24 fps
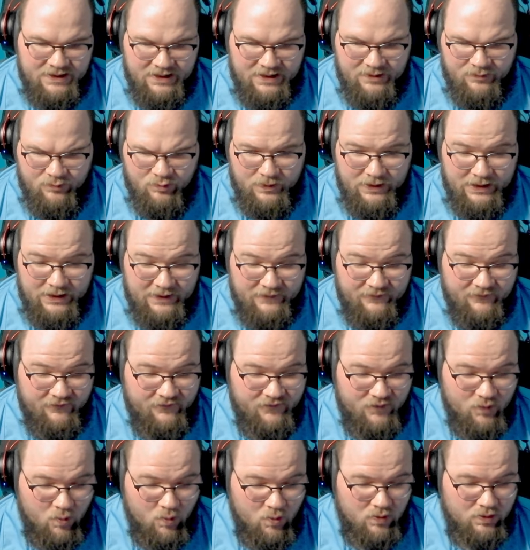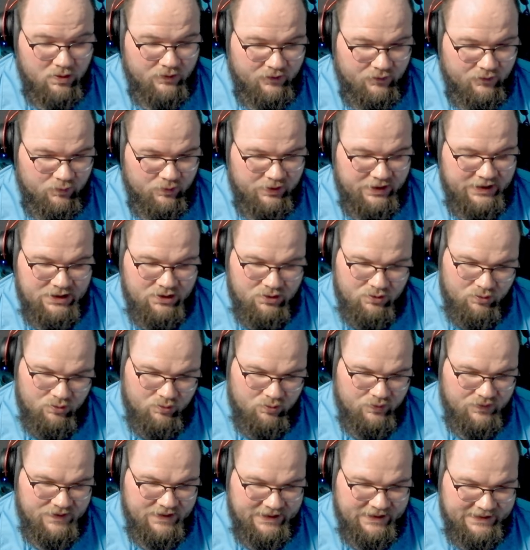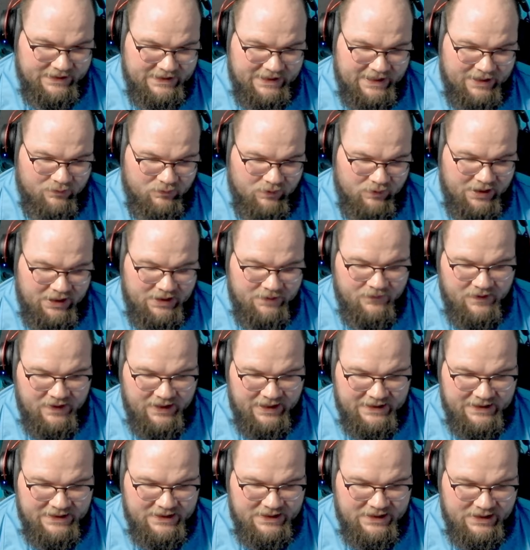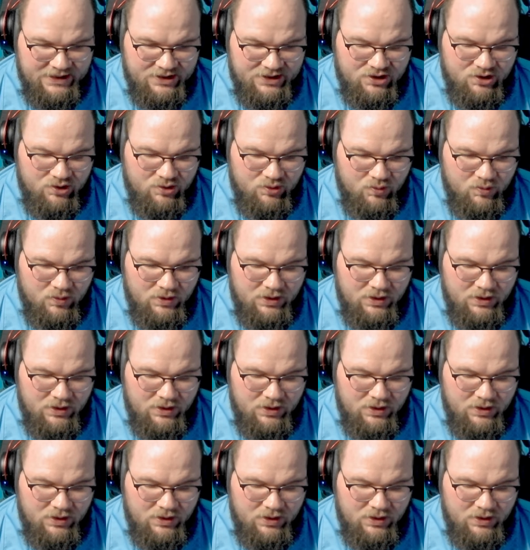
and would be 4 3/2s that attack random things, and then the 2